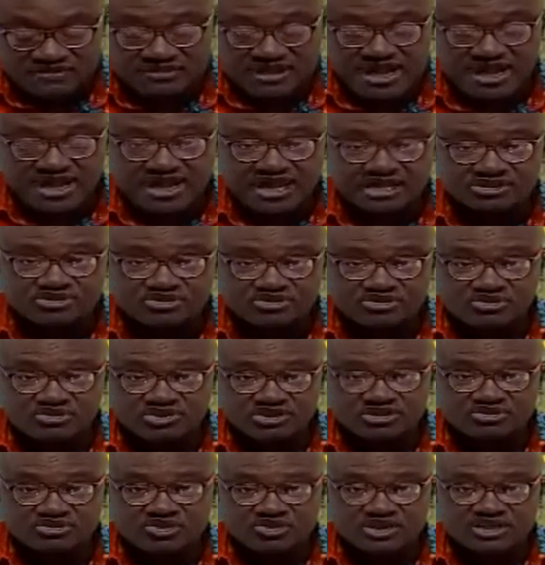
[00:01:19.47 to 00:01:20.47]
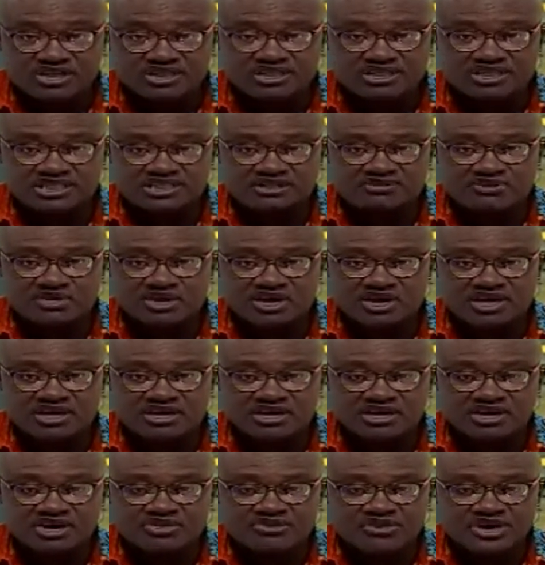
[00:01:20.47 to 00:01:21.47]
My guest to do the talking this morning,
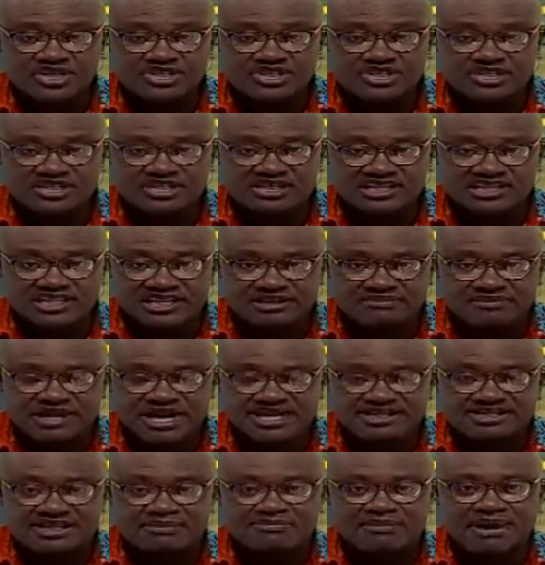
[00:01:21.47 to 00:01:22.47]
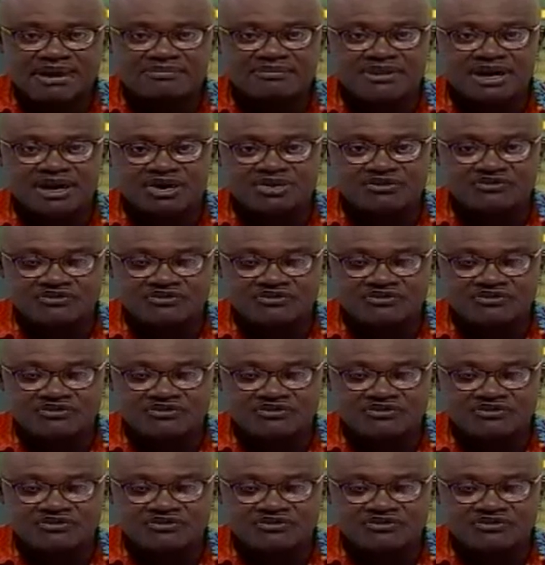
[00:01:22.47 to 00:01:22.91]
Richard Ahiagbah, is a member of the